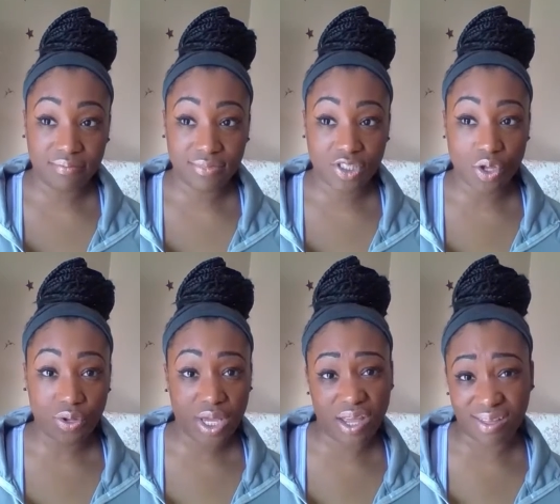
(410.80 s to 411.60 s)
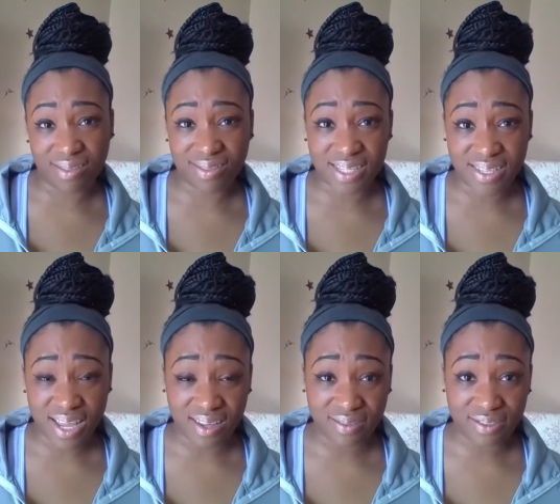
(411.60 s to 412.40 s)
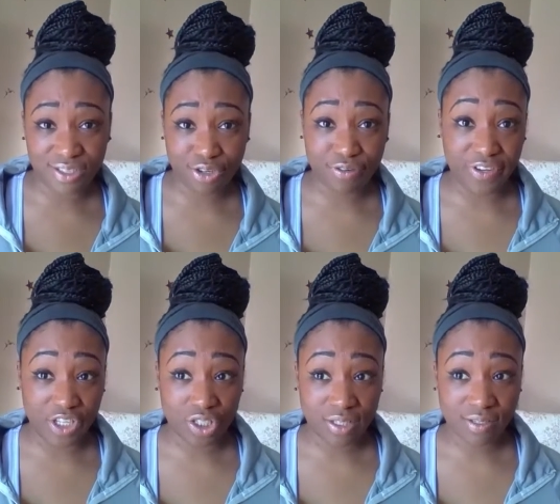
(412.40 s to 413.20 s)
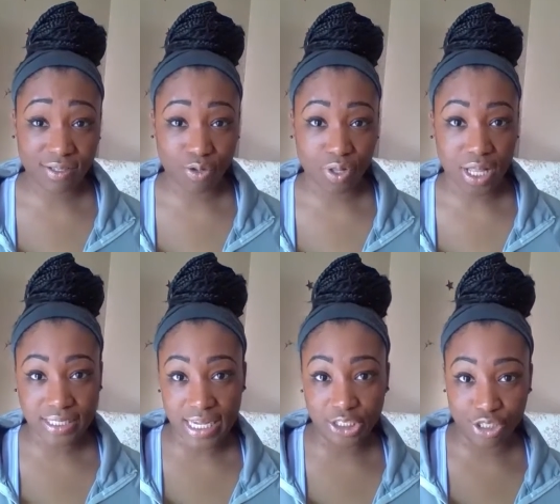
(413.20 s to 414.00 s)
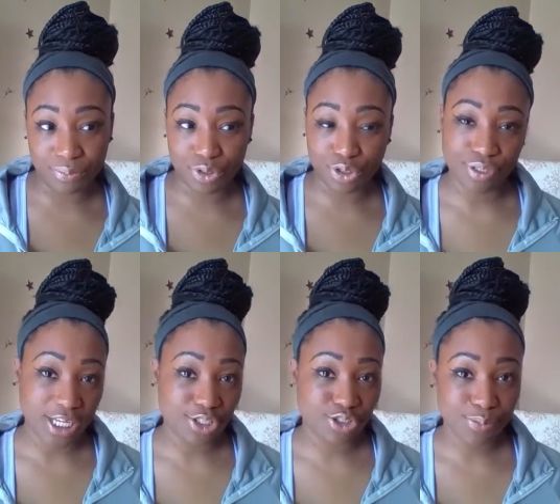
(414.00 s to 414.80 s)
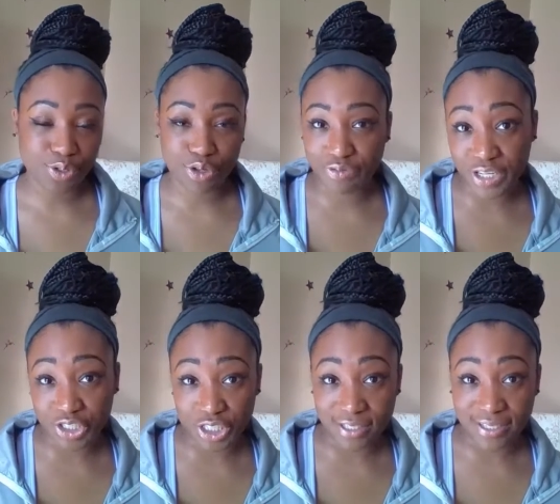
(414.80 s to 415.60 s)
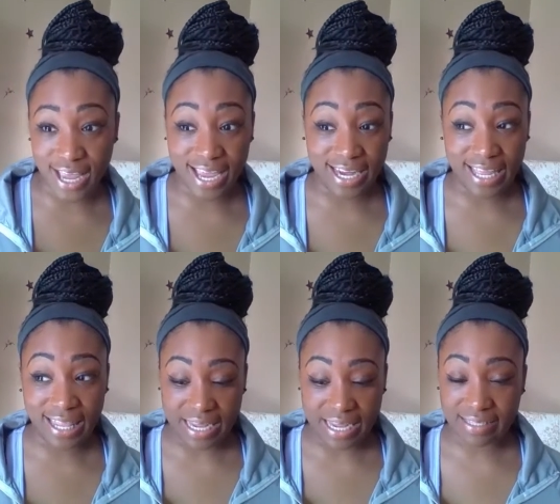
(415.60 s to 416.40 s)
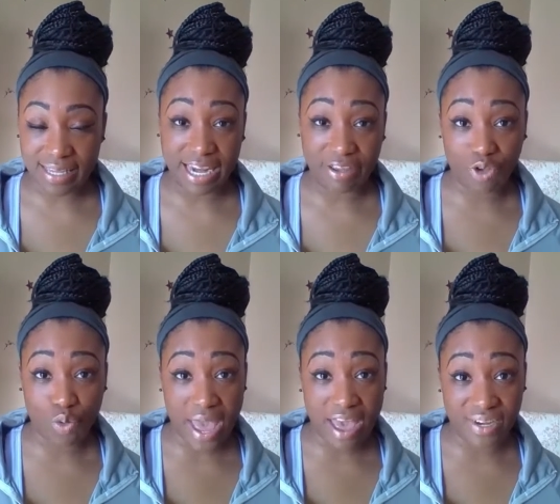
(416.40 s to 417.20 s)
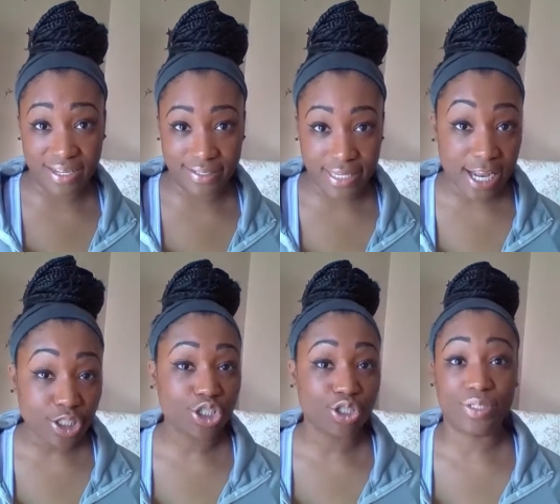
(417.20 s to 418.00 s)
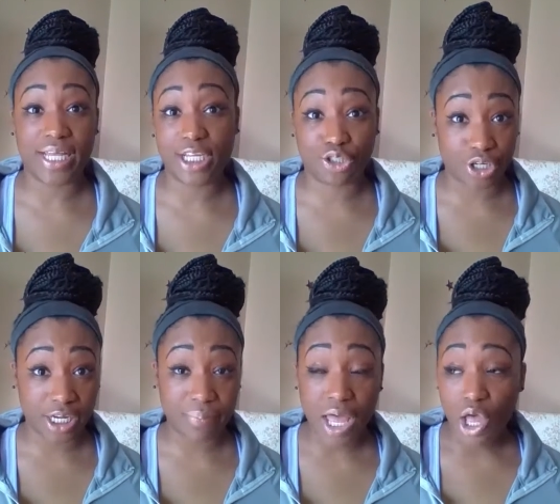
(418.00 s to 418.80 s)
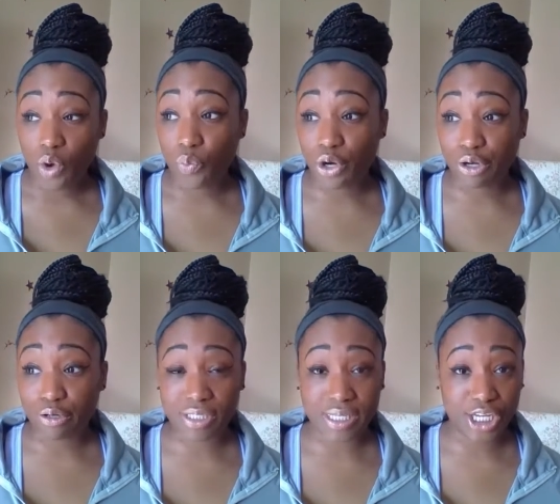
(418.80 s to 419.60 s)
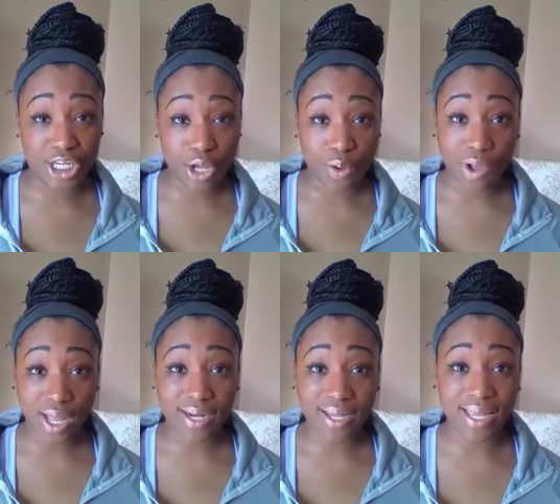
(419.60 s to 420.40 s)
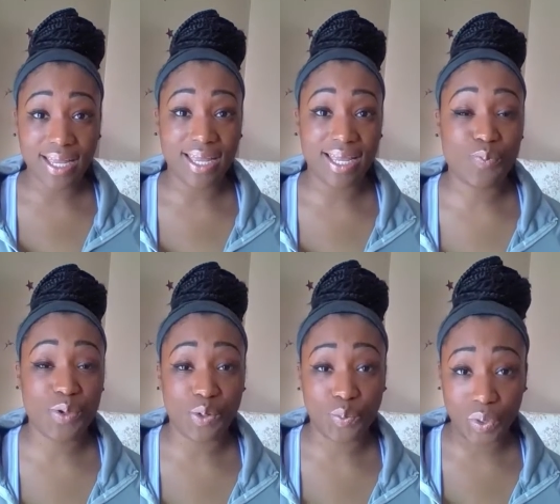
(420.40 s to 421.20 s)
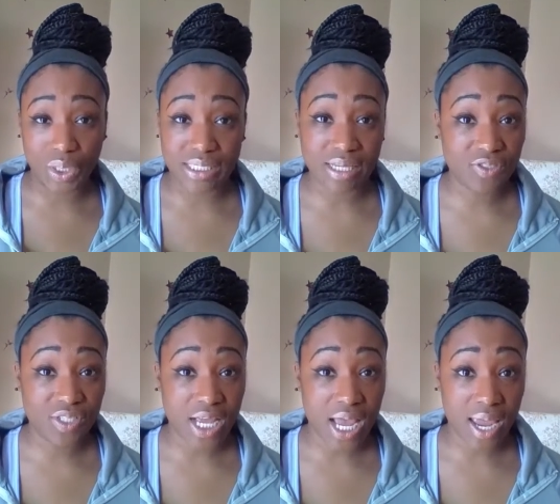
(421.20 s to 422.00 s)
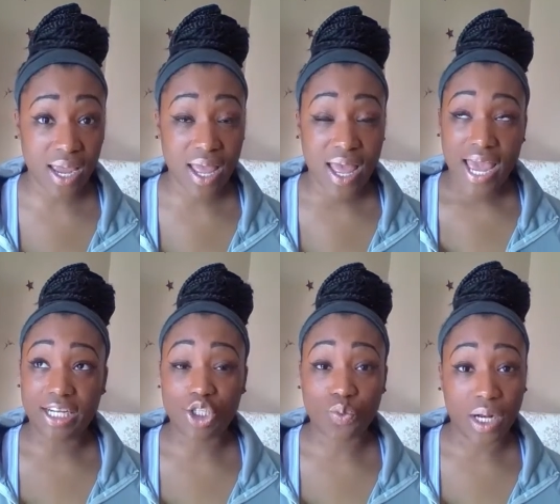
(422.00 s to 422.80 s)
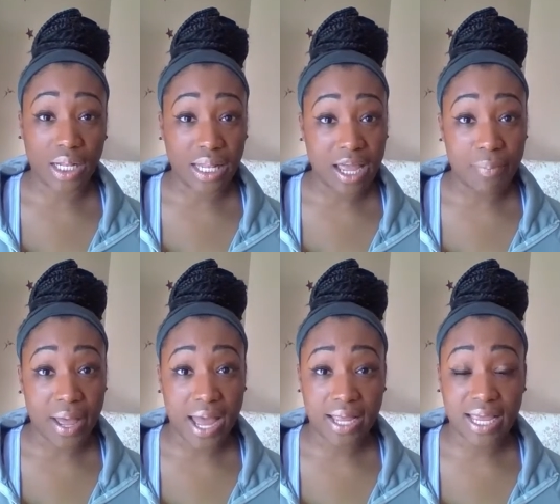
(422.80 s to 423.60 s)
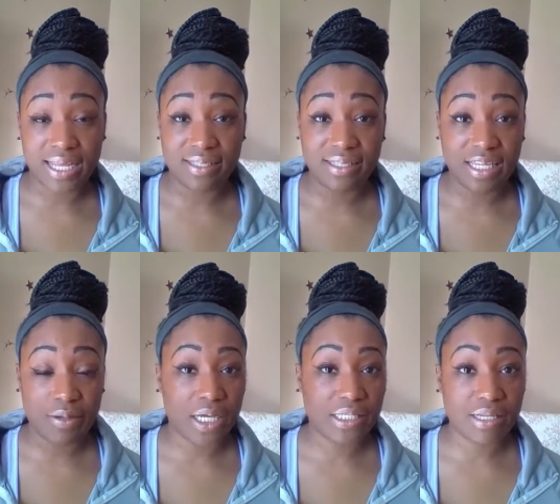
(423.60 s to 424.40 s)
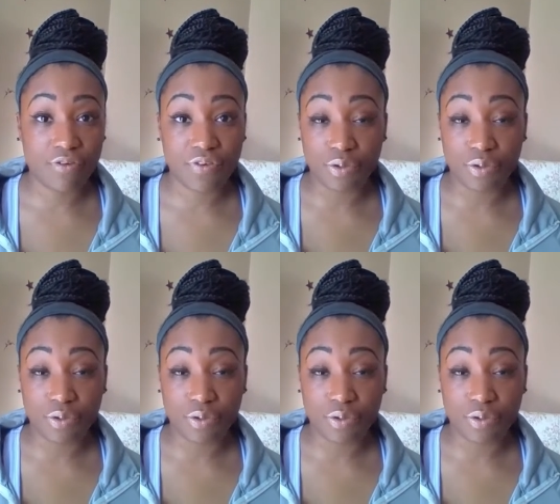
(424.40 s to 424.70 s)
So yeah, that's it. Your visions look like daydreams. Your daydreams are visions. And like I said, if you have an intentional daydream where you're just like, you know what? It's been a really tough day, and I just want to lay back and see myself in a